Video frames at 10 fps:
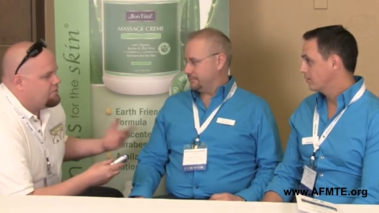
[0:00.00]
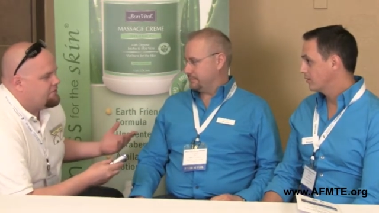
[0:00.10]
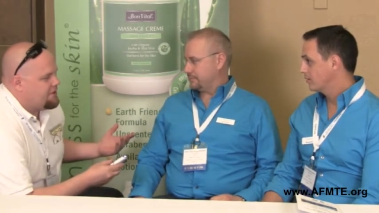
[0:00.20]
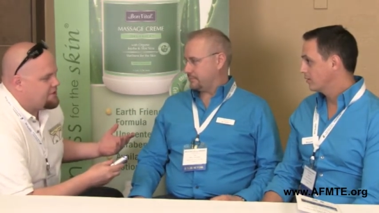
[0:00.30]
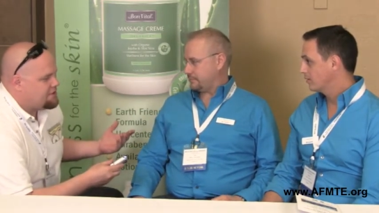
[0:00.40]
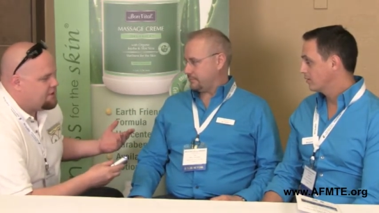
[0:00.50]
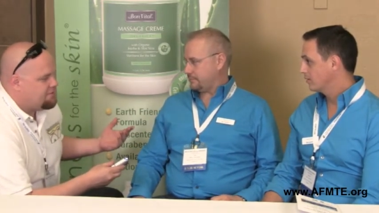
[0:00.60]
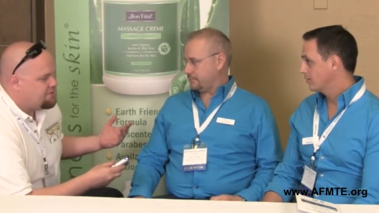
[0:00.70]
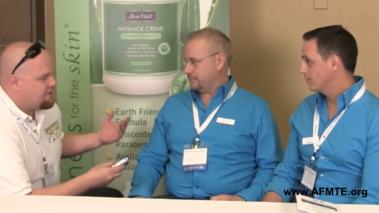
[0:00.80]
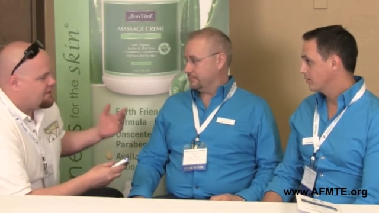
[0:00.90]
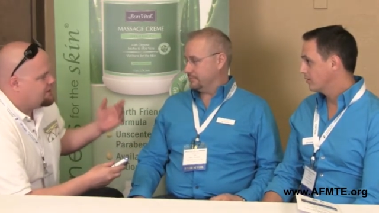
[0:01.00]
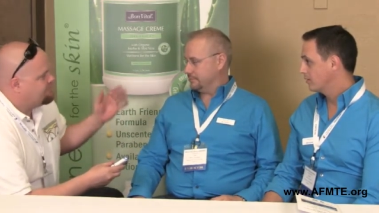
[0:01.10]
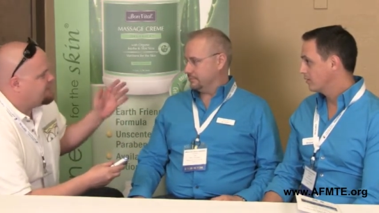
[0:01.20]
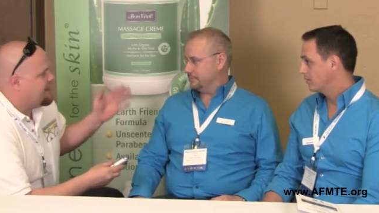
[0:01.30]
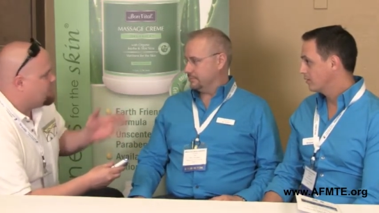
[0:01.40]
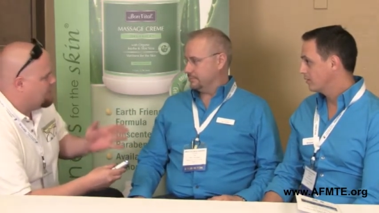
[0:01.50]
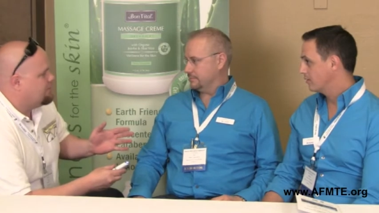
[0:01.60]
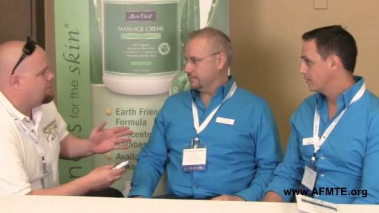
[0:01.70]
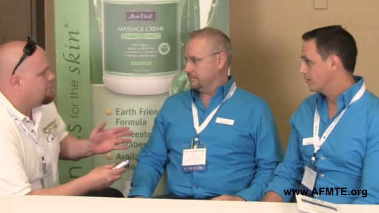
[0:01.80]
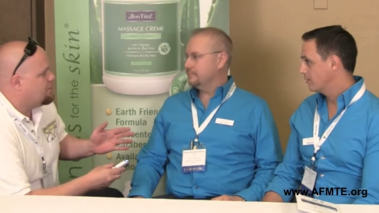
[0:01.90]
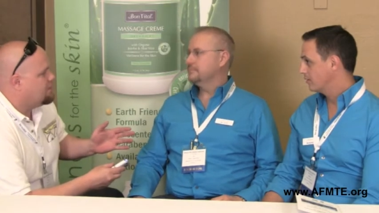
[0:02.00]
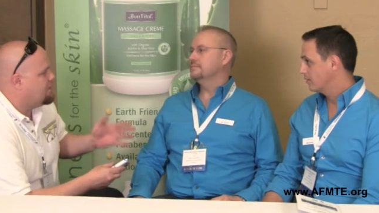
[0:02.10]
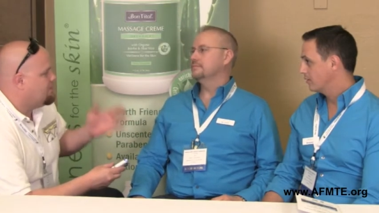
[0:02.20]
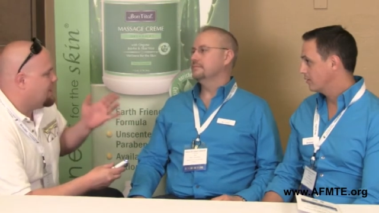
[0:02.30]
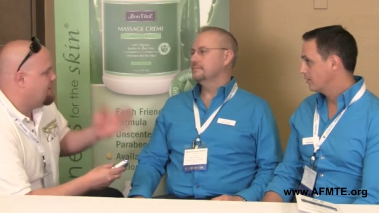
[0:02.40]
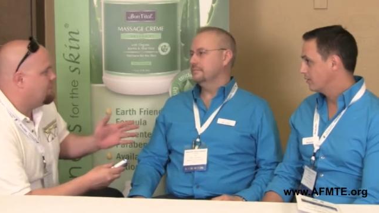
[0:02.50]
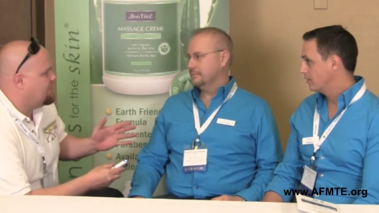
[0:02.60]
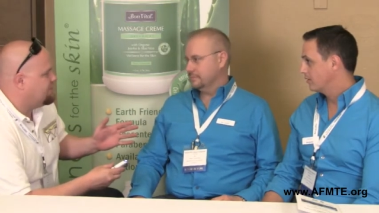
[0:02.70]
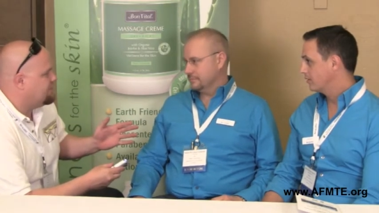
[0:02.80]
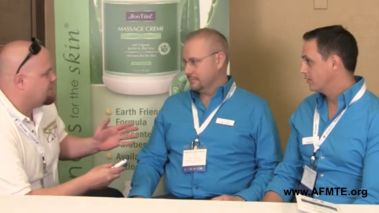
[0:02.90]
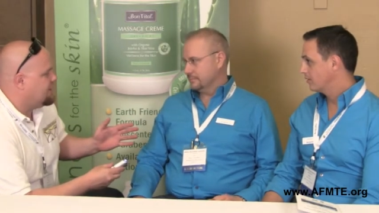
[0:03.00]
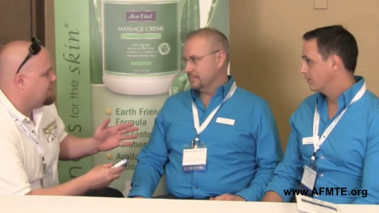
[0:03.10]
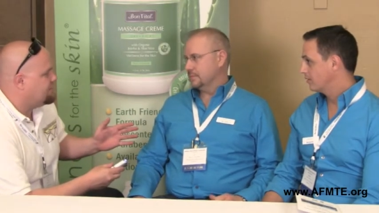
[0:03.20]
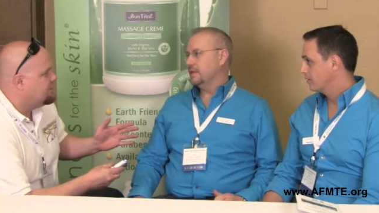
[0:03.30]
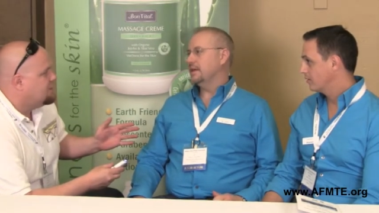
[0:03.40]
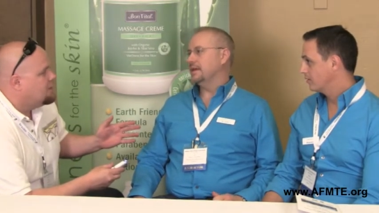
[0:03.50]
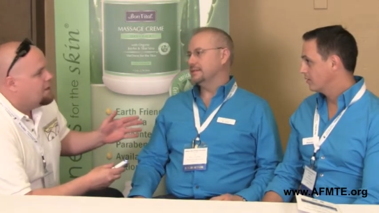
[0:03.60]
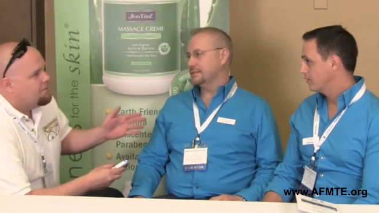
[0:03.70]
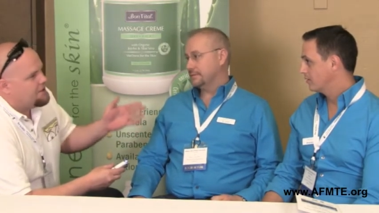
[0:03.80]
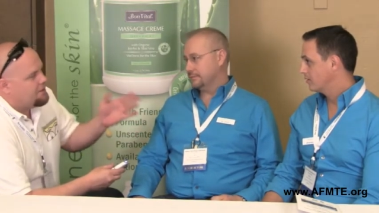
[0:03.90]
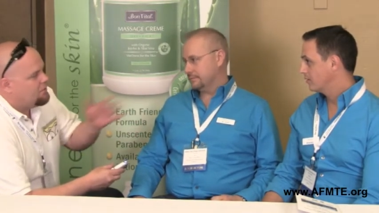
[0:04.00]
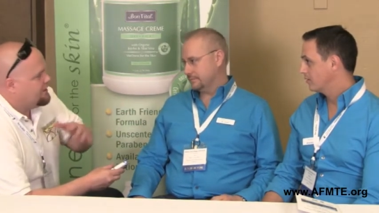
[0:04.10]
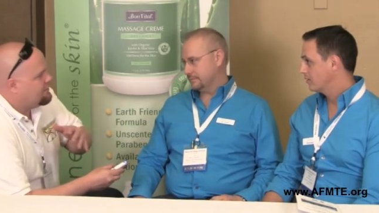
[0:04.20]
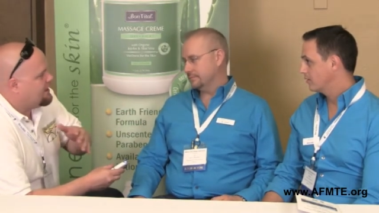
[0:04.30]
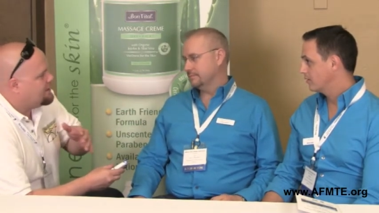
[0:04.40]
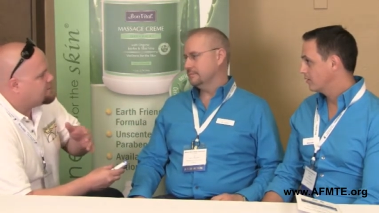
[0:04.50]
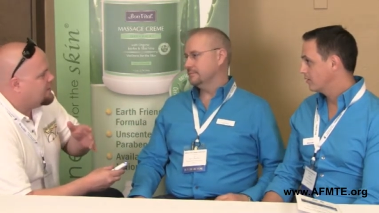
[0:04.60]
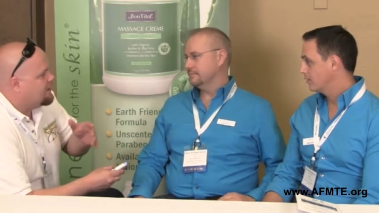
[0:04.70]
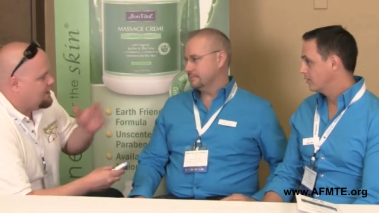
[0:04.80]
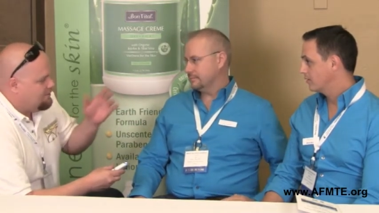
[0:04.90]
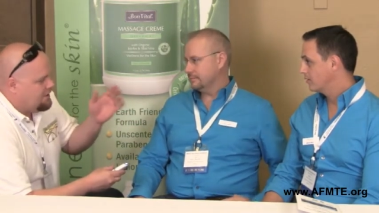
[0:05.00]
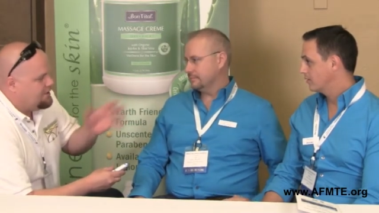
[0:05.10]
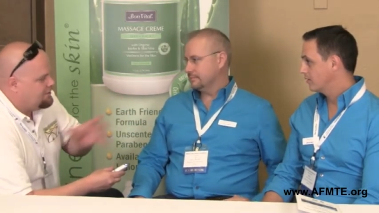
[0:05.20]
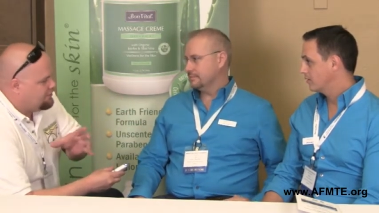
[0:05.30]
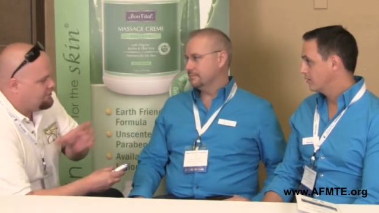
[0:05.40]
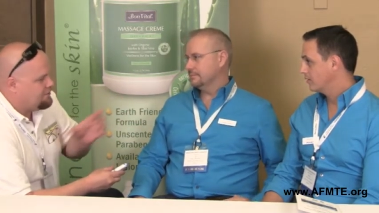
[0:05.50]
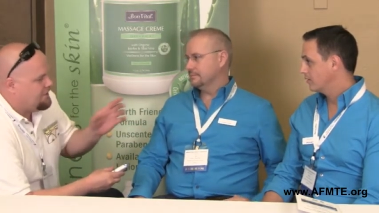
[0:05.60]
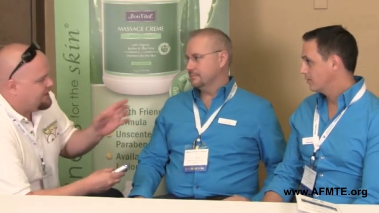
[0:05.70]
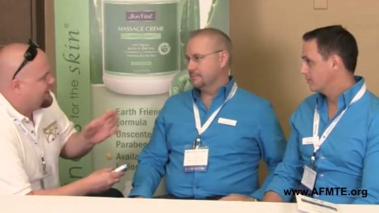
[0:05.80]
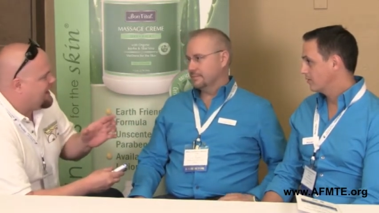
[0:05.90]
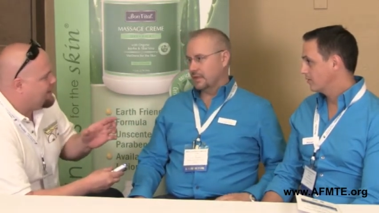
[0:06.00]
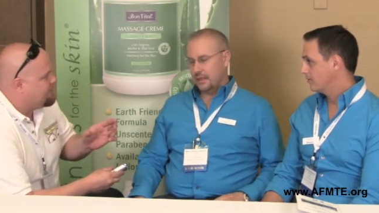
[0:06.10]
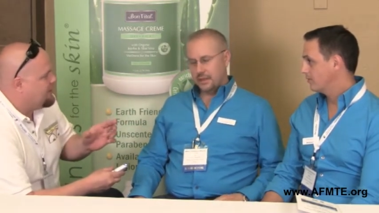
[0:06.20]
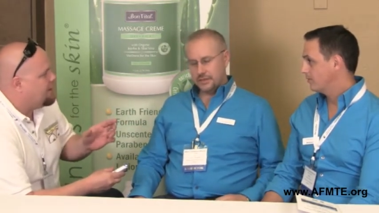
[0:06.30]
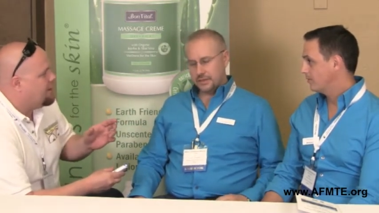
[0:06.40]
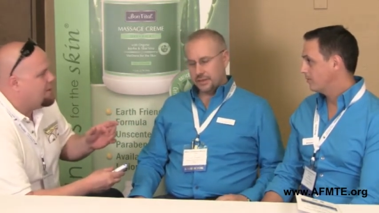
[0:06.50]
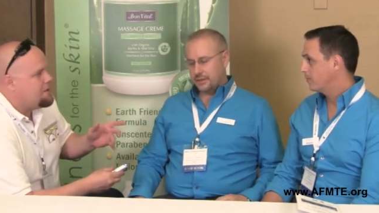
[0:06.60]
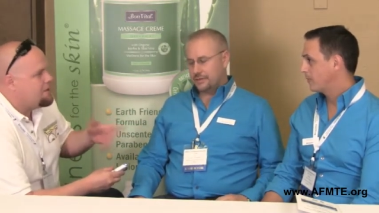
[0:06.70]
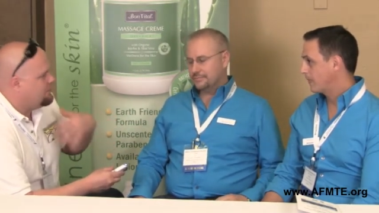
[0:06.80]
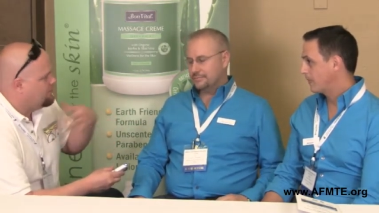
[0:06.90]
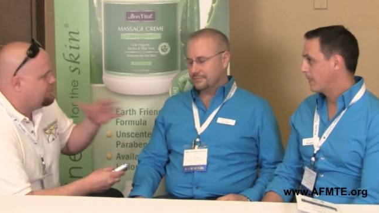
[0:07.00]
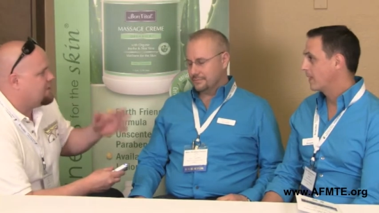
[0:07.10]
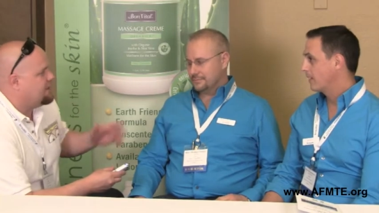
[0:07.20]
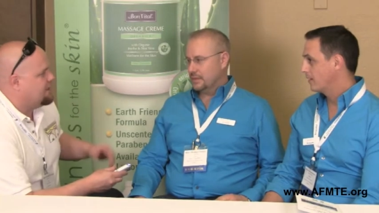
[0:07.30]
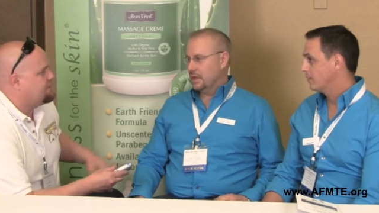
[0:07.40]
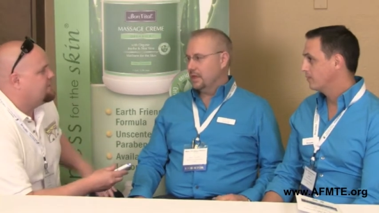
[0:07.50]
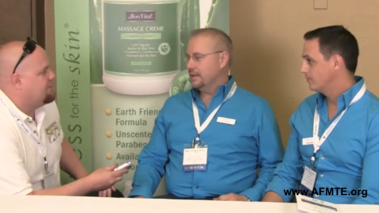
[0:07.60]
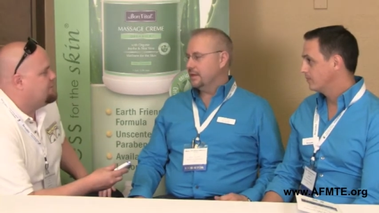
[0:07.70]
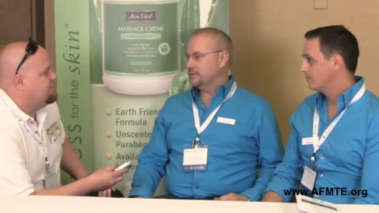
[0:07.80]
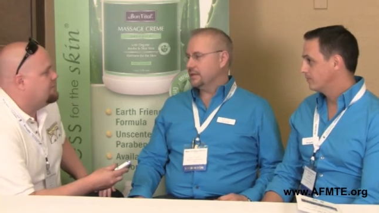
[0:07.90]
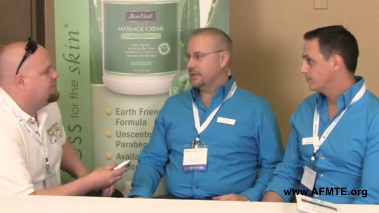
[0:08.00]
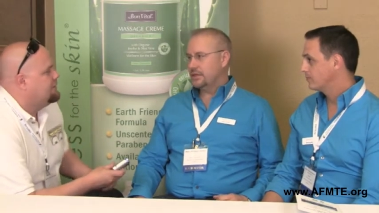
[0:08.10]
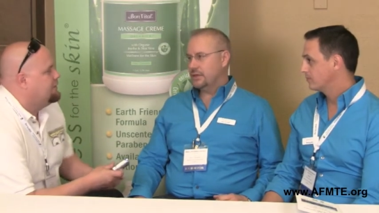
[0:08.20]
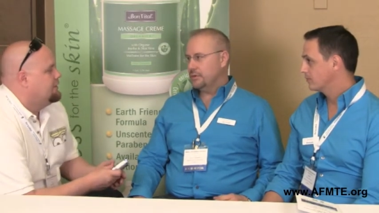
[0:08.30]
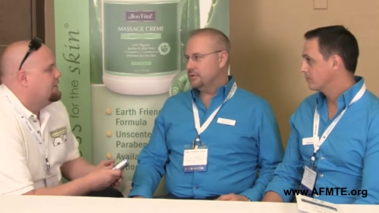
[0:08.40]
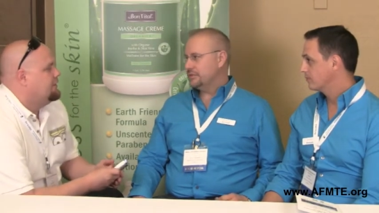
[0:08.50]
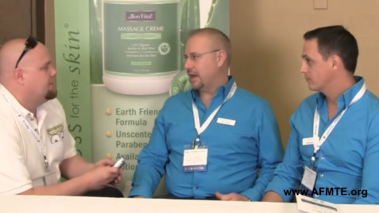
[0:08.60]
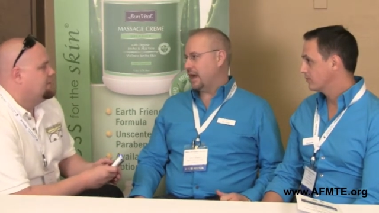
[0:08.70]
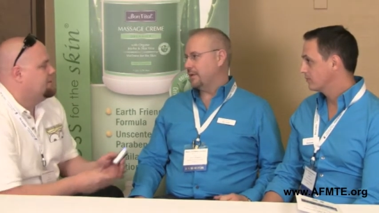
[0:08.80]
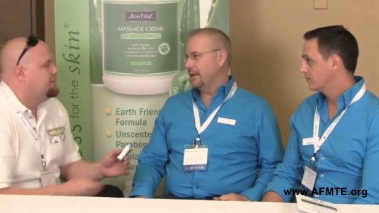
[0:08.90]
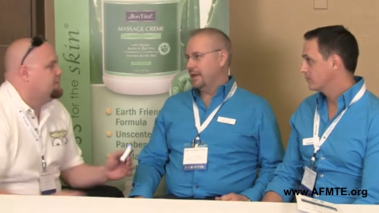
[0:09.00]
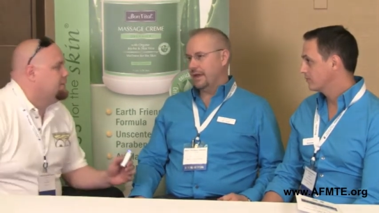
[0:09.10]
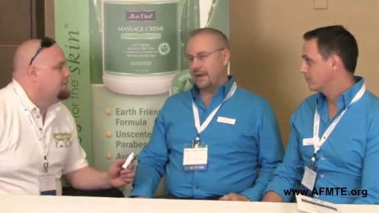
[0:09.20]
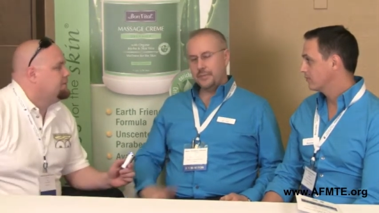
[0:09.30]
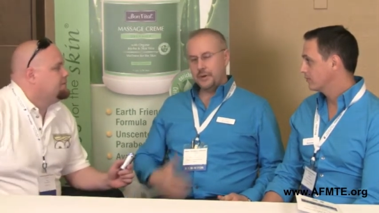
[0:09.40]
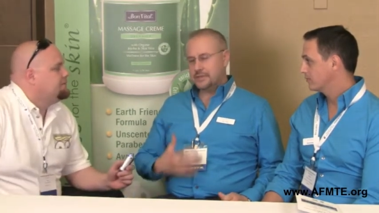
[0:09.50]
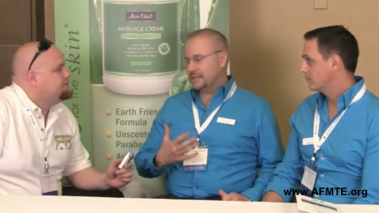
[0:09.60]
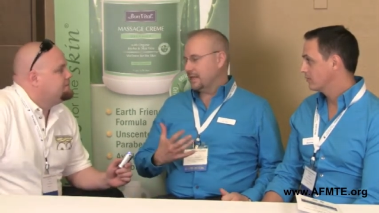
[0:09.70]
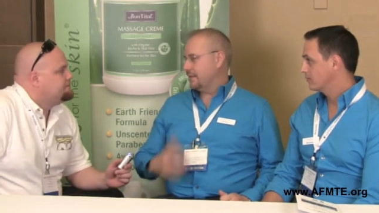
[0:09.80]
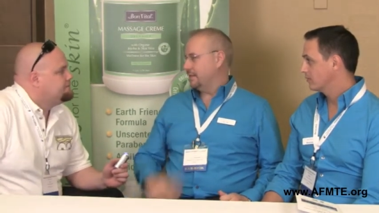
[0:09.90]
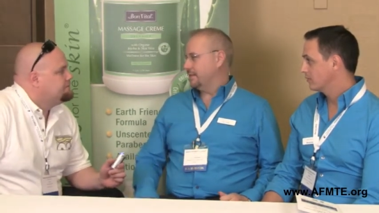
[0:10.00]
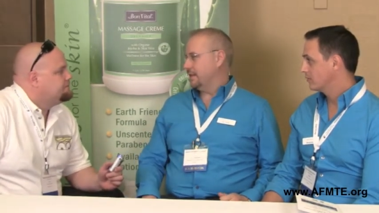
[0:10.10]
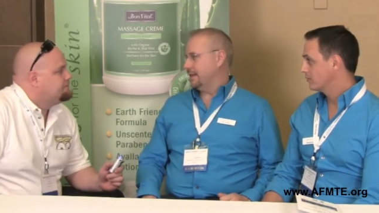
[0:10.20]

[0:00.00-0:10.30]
Speaker 1: with massage therapists, a lot of times halfway in the program, they might have a business class. Yes. But then when they graduate, I mean, there's a big gap there, and then they lose all that stuff. There's too. a huge yeah. gap,
Speaker 2: and I personally think that